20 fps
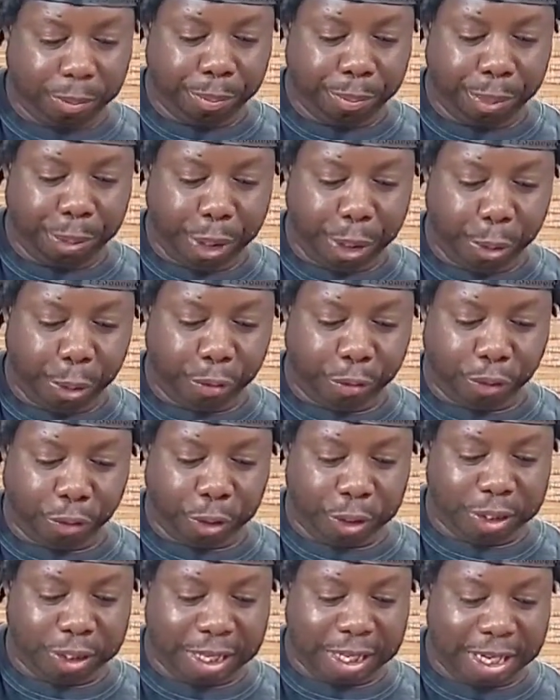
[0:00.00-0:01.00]
beautiful.
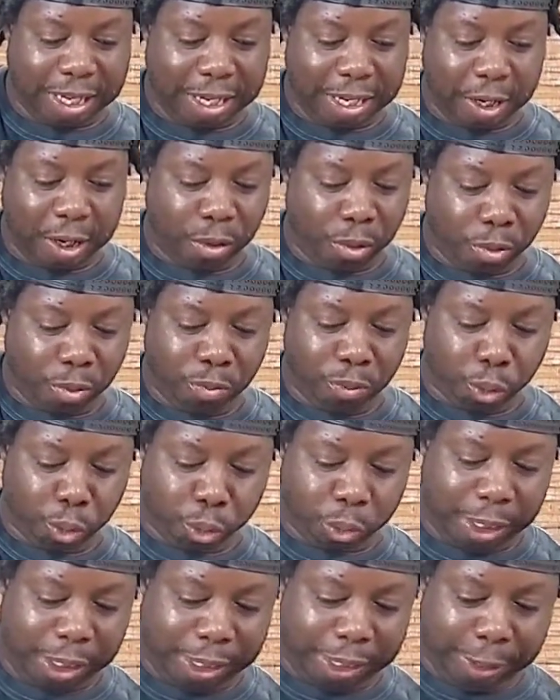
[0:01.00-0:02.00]
It's getting a
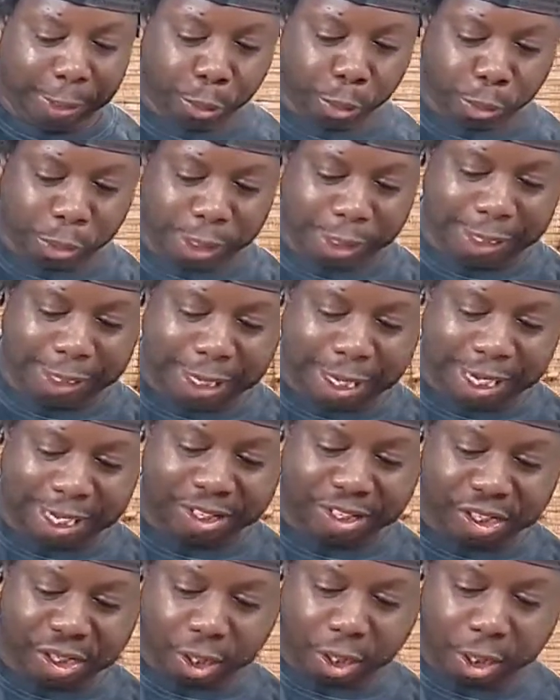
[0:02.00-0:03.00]
really, really nice
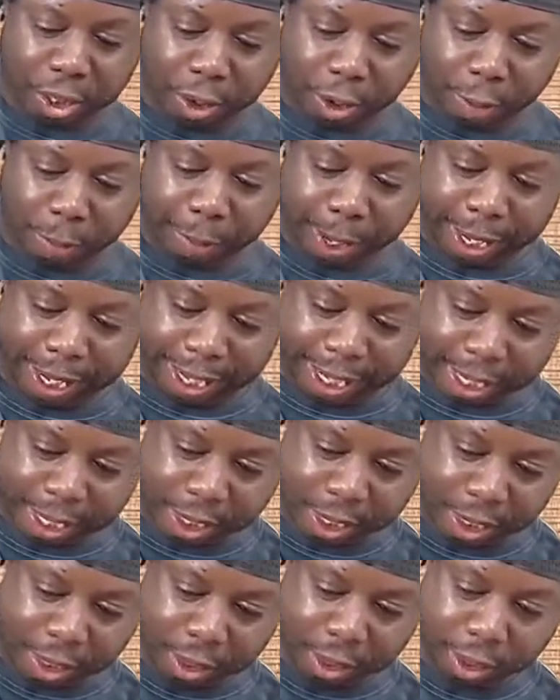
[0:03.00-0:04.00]
start in our pan.
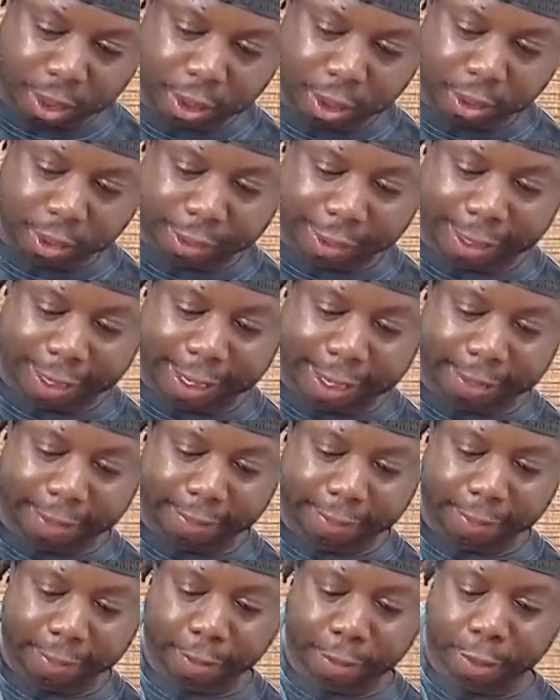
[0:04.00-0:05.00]
Look at that.
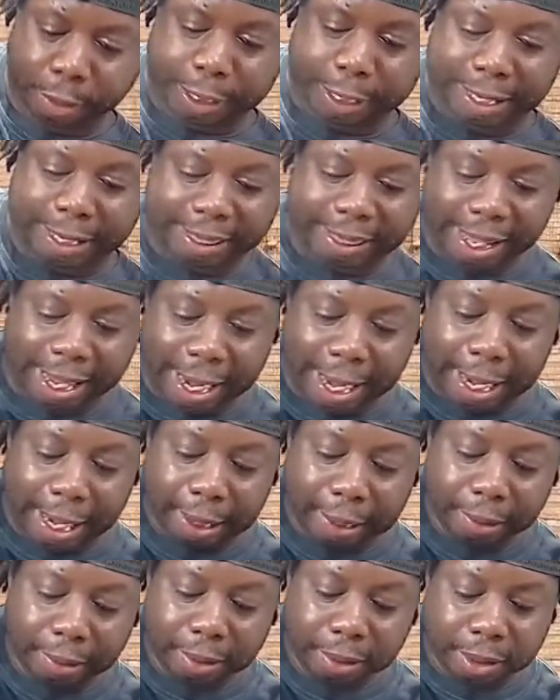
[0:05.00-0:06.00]
Look at
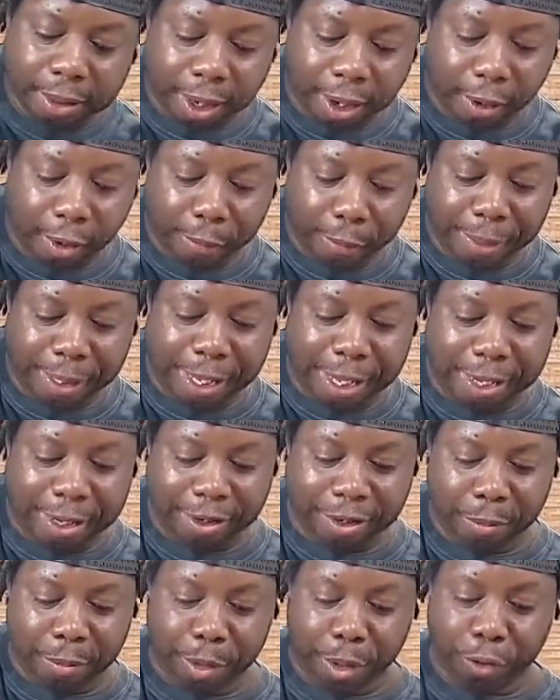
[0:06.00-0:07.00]
that. Tell me that
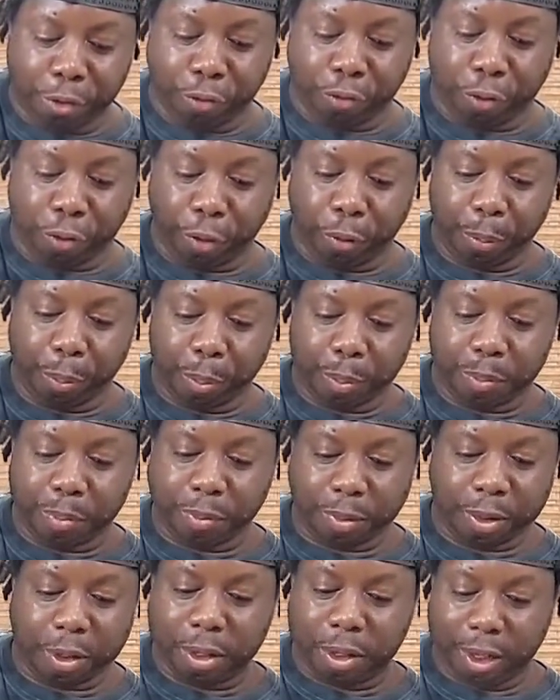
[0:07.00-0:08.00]
isn't beautiful.
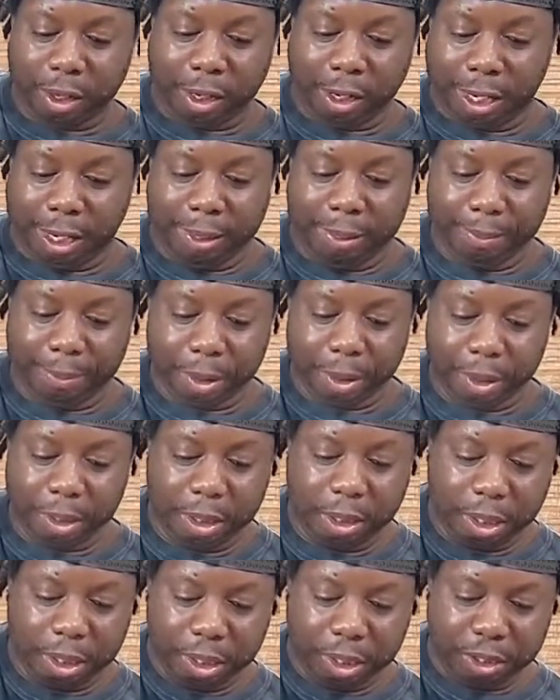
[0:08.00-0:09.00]
All right.
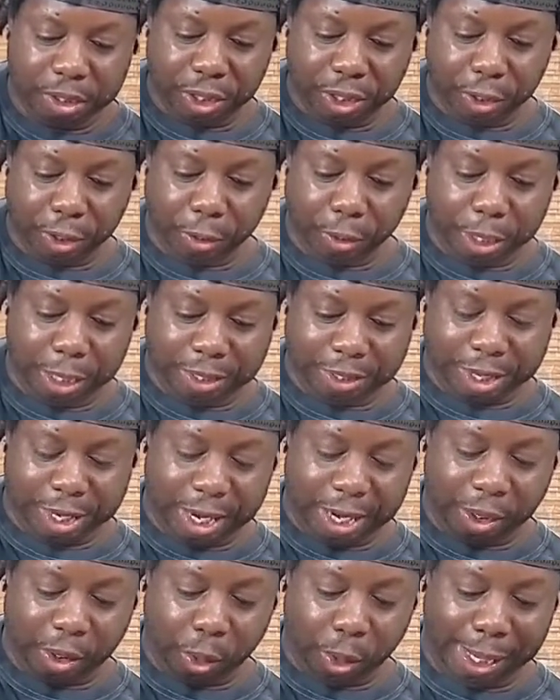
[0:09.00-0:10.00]
So it's
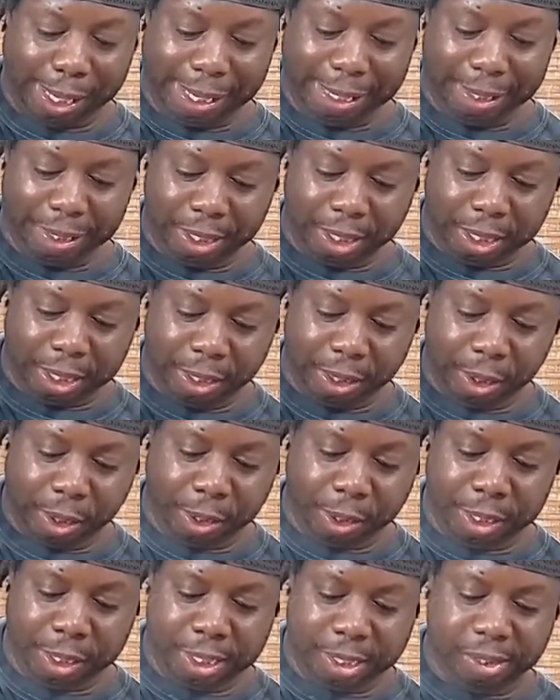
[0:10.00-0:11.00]
not quite done
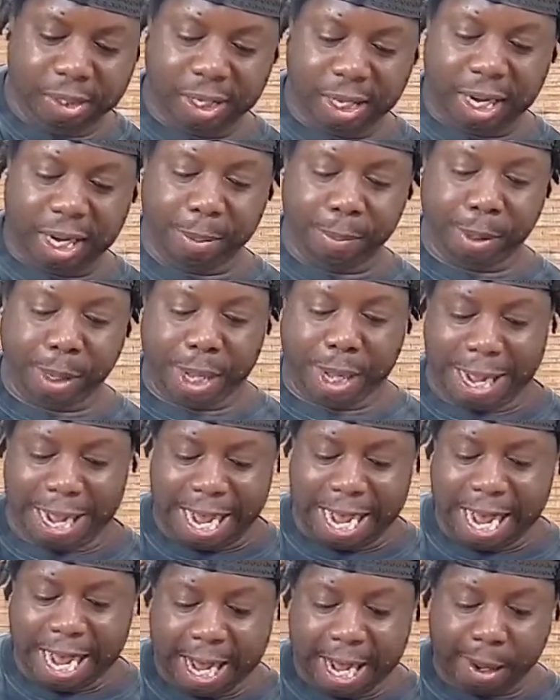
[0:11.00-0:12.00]
on this side, but I
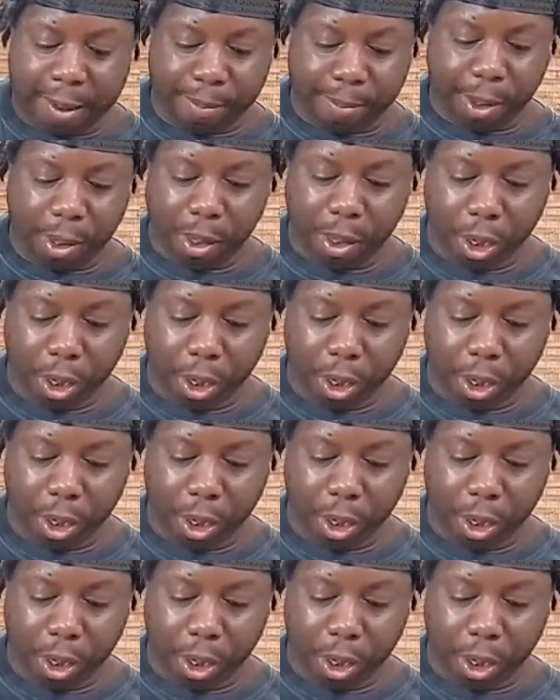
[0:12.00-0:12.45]
am